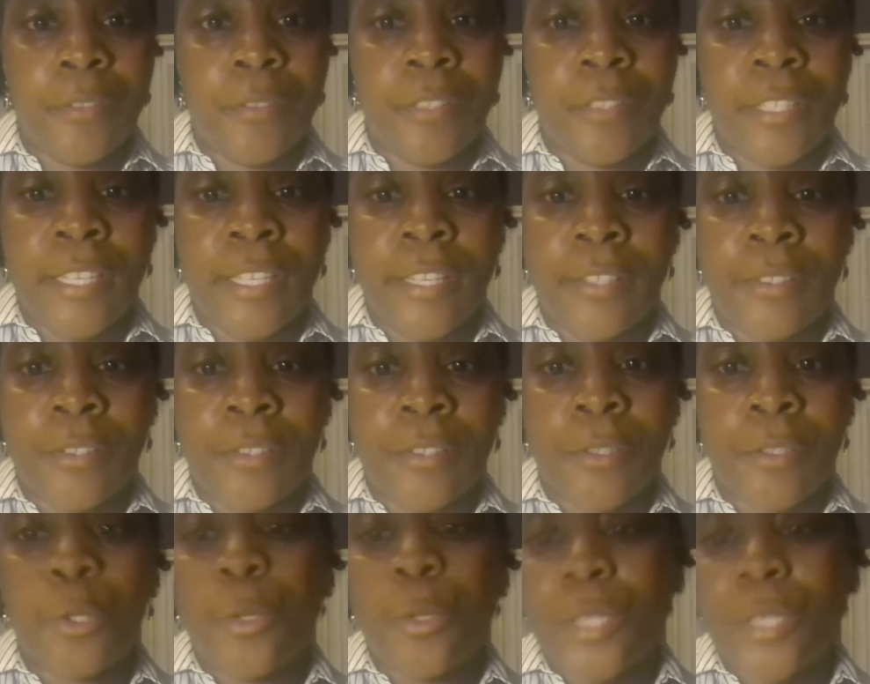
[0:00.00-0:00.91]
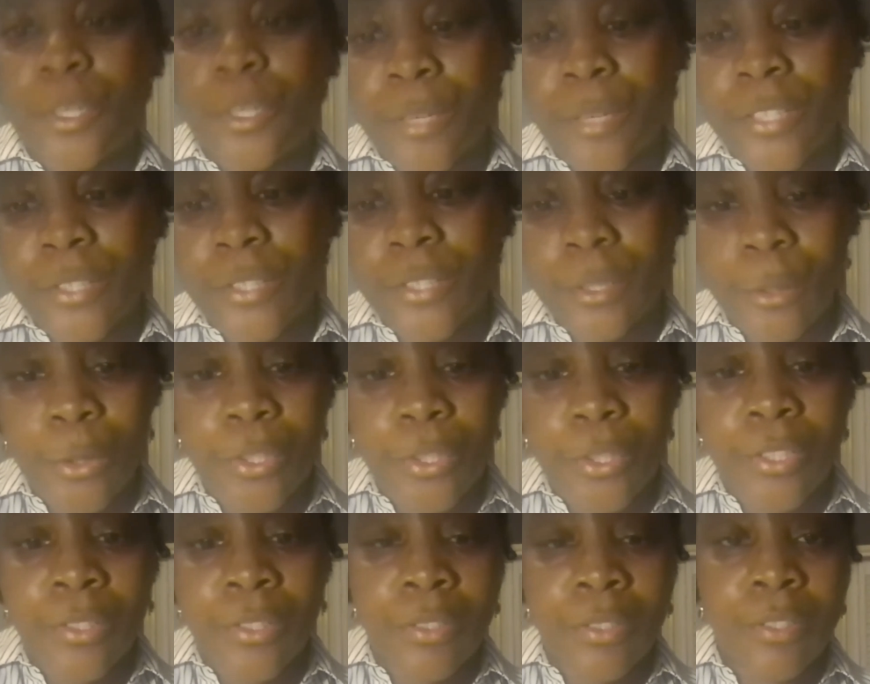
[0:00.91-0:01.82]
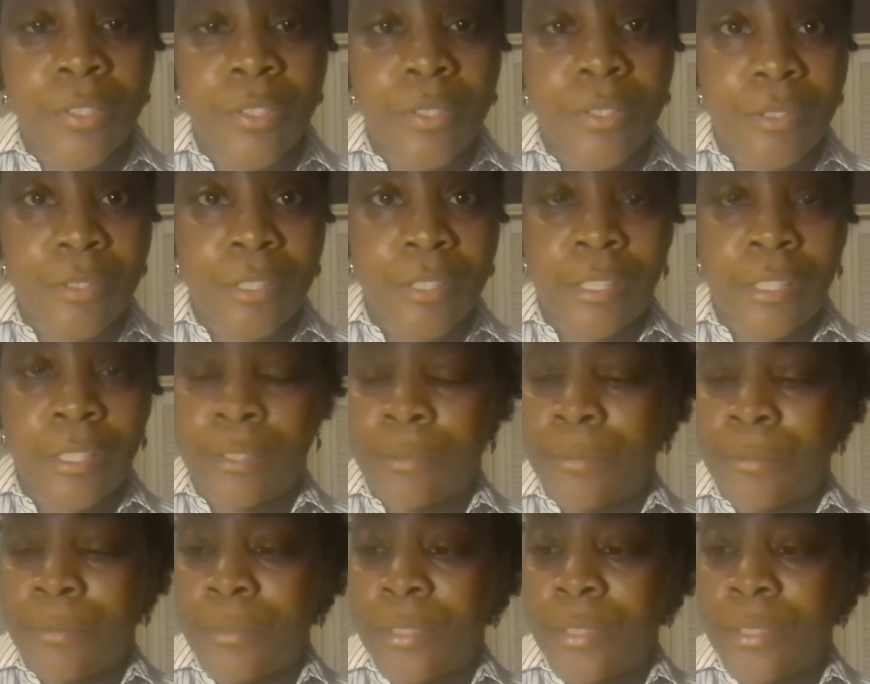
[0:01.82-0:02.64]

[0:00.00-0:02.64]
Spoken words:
And quick resolutions, a